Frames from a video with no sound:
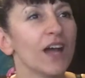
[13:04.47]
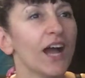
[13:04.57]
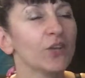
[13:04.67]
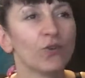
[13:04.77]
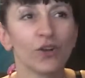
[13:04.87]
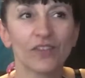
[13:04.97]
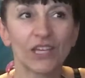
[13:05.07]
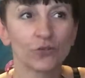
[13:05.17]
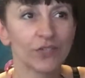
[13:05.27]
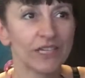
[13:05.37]
I do all of
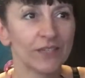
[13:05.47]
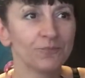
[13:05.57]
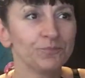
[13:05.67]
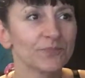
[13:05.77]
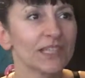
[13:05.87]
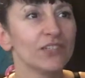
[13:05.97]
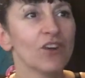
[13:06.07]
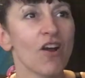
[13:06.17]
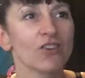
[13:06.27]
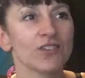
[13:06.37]
that green.
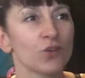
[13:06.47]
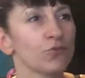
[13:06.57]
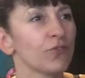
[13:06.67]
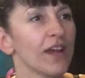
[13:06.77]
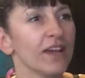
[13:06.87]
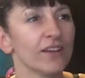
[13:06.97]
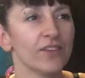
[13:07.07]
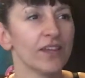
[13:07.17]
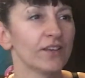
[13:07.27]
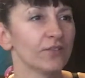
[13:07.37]
Guitars, I do red,
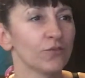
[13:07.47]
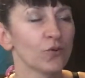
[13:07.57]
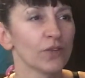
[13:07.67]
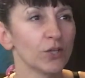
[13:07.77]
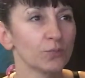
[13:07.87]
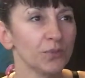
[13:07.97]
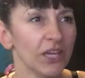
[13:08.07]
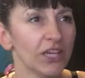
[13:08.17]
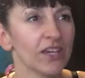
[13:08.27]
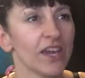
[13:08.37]
and then the vocal, I do
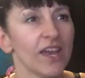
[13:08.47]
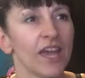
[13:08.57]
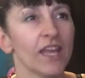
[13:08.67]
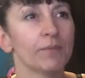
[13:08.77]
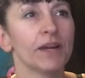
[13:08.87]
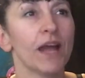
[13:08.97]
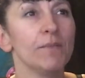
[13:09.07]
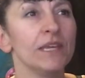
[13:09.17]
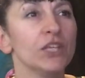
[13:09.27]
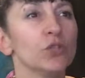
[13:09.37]
pink. And I
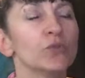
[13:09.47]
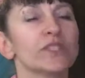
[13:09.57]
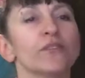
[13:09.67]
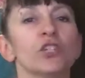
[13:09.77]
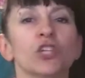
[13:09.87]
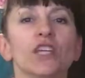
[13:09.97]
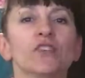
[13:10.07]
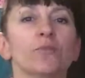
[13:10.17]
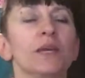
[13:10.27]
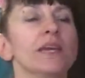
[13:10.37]
may use different shades
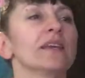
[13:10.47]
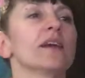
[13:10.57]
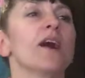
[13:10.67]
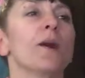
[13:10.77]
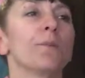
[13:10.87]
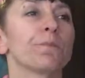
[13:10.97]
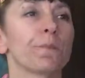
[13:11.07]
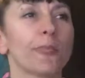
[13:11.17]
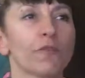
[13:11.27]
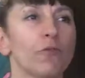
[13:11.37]
of pink
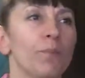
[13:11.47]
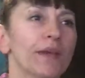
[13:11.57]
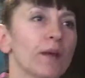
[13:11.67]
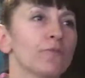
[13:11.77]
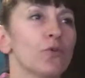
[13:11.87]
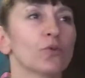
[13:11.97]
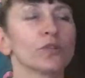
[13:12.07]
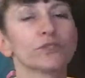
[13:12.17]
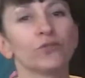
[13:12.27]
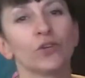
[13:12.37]
for backup
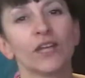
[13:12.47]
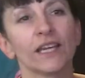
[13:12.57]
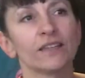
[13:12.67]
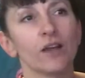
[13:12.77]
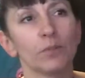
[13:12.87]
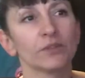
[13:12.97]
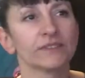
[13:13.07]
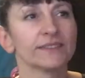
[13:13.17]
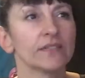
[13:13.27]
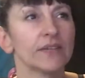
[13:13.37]
vocals, for like doubles
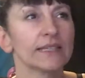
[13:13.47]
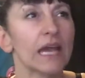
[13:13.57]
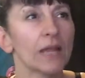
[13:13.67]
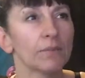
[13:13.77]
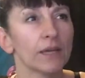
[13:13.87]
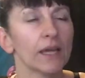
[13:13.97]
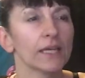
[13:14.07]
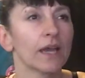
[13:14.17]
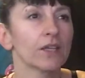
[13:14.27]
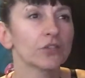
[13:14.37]
and stuff like that. But
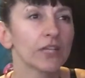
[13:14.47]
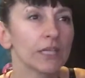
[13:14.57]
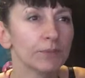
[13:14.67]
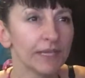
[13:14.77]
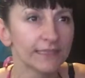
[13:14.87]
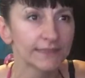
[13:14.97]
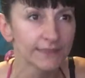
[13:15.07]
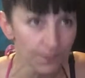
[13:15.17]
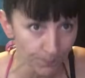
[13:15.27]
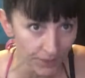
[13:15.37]
I try to keep it as
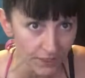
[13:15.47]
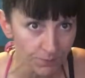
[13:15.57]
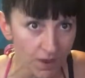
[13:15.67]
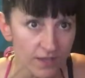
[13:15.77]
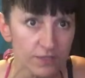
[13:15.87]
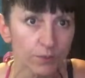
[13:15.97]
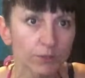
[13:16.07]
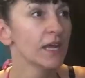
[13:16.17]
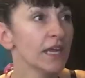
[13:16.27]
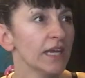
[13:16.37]
simple as
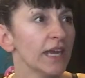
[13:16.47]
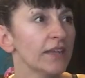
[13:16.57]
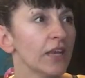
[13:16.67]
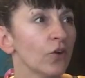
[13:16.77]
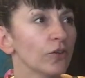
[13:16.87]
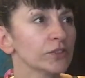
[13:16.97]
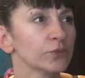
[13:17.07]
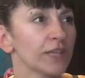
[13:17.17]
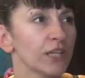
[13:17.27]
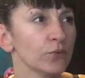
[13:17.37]
possible. And then
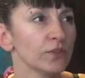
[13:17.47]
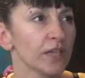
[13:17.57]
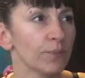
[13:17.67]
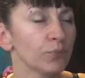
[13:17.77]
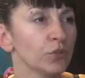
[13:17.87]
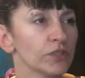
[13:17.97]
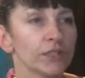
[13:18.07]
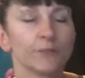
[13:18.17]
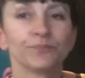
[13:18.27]
also what I do is I put